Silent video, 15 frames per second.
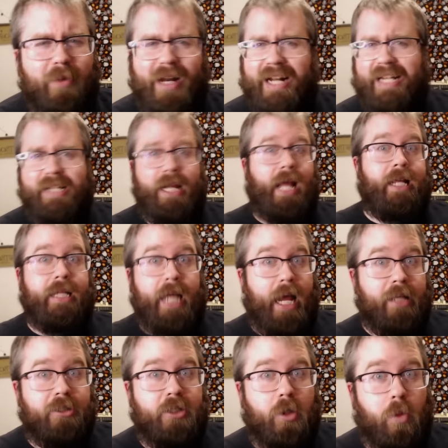but I, I
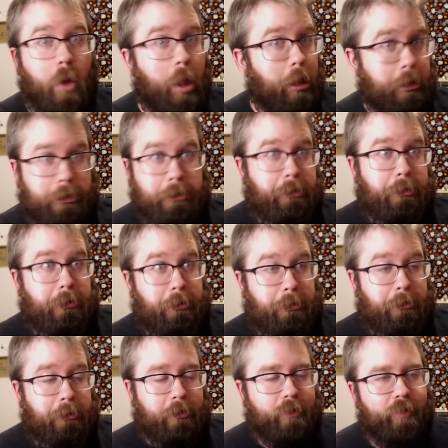guess it works.
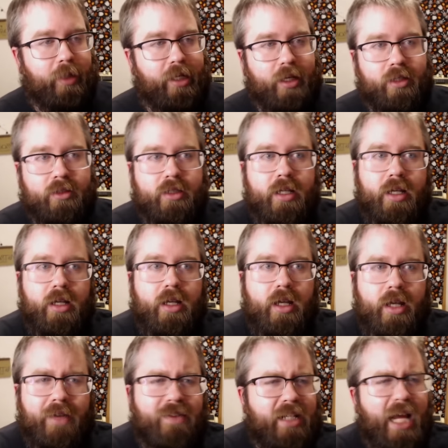Because
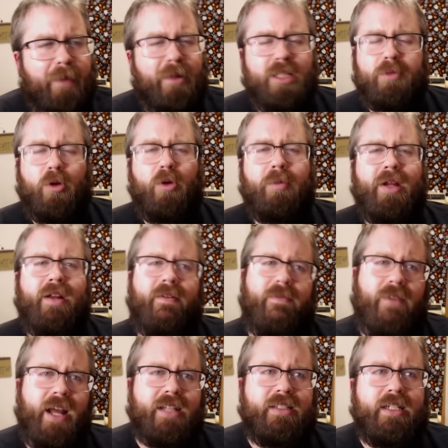if the timelines were already being
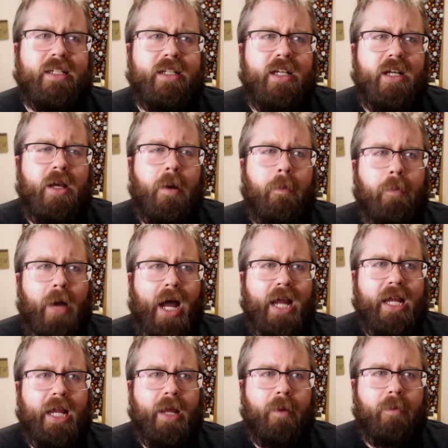affected by
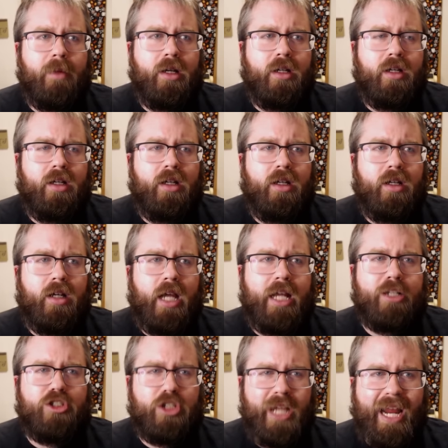him
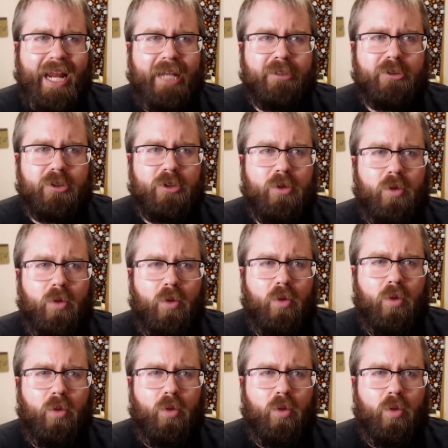and changed,
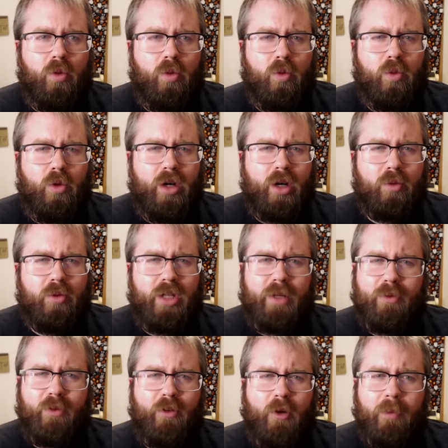would it really
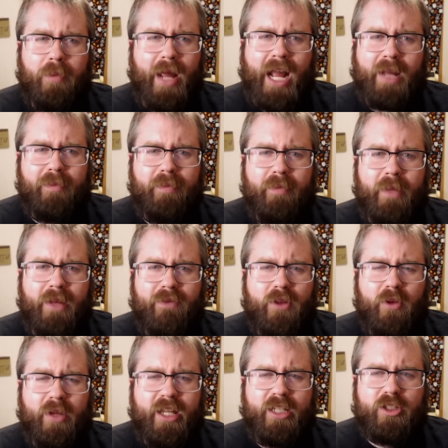revert back even though
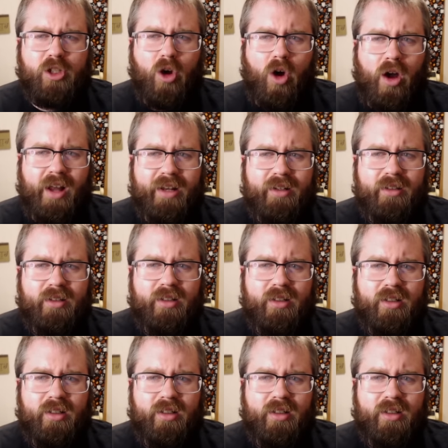he's gone?